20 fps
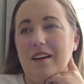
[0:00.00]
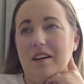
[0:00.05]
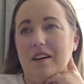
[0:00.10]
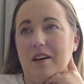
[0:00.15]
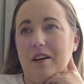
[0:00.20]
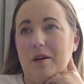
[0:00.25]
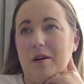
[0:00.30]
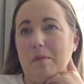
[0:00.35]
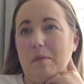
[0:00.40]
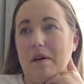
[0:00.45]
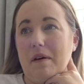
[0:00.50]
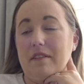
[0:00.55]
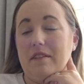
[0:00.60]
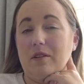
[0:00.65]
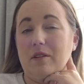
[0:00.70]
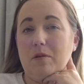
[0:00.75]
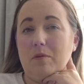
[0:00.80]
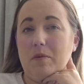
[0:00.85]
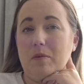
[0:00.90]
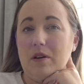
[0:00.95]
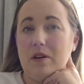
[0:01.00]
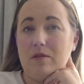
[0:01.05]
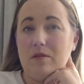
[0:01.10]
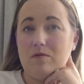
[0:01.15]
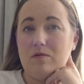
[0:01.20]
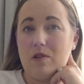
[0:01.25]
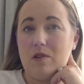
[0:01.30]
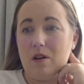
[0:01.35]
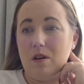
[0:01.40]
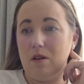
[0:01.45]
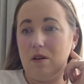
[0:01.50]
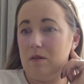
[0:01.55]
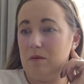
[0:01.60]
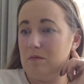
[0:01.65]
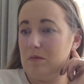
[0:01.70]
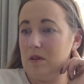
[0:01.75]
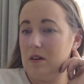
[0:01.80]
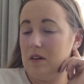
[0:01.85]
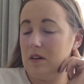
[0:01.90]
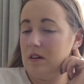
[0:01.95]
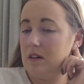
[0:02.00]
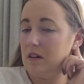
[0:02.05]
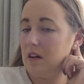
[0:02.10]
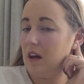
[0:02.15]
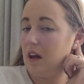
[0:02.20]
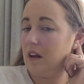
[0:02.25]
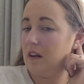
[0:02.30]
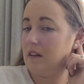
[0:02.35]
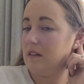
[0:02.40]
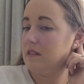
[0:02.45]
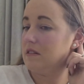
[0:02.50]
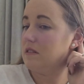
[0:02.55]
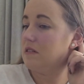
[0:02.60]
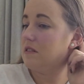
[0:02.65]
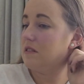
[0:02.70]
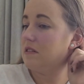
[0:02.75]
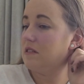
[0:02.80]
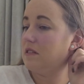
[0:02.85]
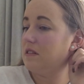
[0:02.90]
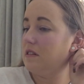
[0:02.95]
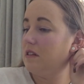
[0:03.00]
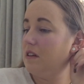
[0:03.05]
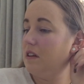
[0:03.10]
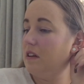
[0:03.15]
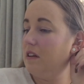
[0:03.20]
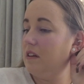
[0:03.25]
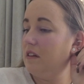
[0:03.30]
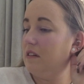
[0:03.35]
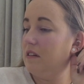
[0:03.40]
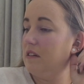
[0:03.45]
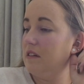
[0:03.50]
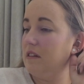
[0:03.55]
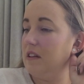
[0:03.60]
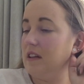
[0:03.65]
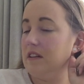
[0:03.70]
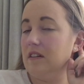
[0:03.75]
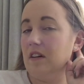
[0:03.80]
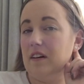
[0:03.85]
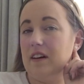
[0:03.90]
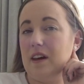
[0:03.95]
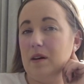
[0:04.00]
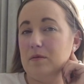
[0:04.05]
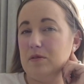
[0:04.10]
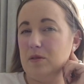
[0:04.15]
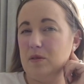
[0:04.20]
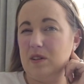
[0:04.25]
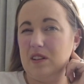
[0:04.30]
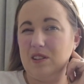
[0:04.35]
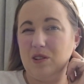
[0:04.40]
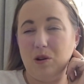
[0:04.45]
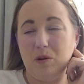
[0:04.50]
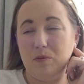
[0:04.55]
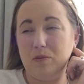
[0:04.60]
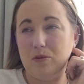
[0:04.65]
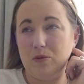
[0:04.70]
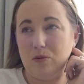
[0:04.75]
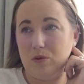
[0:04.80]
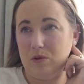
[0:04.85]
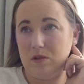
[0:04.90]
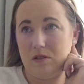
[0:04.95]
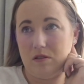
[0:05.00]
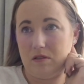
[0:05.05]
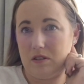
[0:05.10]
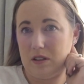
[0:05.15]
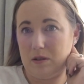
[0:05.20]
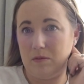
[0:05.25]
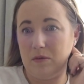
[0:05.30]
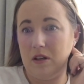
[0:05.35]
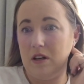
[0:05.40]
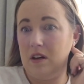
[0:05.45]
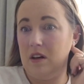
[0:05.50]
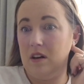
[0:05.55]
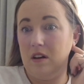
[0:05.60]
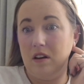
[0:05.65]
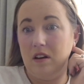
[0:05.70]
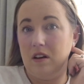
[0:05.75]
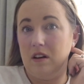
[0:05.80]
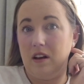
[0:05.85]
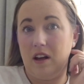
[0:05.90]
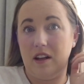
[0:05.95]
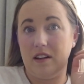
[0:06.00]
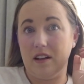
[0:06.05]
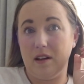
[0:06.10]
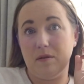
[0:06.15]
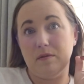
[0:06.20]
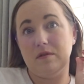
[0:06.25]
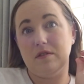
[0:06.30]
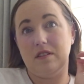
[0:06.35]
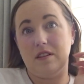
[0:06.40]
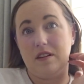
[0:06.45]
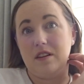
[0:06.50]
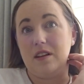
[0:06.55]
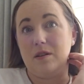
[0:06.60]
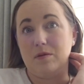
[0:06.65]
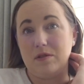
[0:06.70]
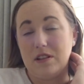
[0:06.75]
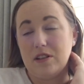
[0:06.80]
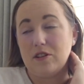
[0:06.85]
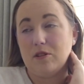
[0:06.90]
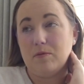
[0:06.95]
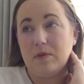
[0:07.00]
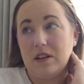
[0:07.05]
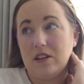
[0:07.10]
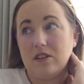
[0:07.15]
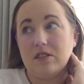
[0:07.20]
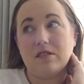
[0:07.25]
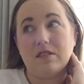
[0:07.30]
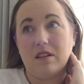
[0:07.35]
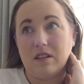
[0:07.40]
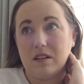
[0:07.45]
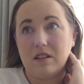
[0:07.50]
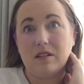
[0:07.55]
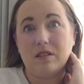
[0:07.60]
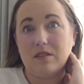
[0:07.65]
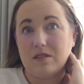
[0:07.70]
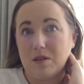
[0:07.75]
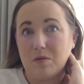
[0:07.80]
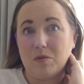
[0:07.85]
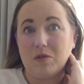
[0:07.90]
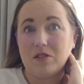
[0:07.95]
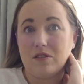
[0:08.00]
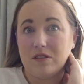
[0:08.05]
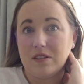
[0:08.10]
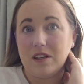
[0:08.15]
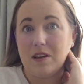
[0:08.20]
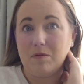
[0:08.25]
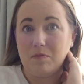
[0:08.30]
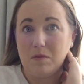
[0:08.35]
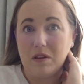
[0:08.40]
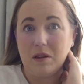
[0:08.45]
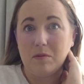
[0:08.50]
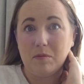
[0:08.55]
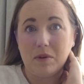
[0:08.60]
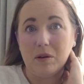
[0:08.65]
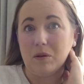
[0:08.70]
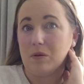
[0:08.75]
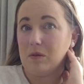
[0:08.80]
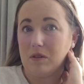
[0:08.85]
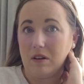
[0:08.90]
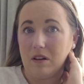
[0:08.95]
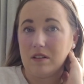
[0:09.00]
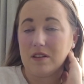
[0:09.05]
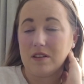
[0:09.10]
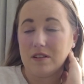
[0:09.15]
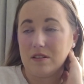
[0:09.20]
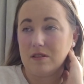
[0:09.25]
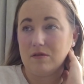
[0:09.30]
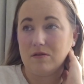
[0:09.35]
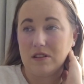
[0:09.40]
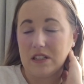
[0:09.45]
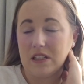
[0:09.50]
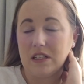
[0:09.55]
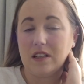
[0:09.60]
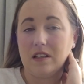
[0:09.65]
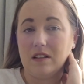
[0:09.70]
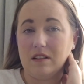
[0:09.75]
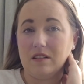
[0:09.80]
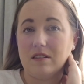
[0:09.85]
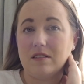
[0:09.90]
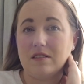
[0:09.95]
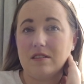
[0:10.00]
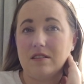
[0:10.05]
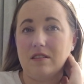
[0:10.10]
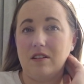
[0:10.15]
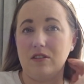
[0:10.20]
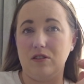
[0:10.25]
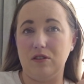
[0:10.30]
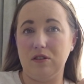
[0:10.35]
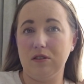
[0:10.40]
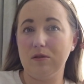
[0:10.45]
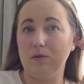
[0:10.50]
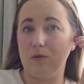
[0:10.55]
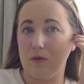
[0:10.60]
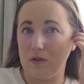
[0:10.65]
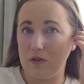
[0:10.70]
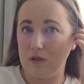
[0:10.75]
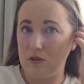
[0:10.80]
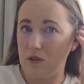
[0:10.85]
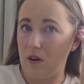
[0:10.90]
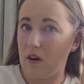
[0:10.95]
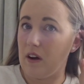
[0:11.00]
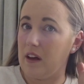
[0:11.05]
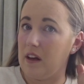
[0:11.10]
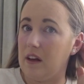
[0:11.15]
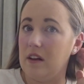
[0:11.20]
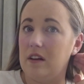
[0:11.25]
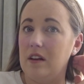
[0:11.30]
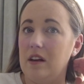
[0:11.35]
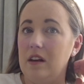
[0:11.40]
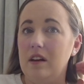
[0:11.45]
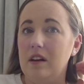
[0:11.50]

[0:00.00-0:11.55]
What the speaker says: And then I got put in a room, and they like kept doing his obs all the time, and that it was literally me just like, can someone just give me the milk? Like, this is ridiculous. I just want to try it.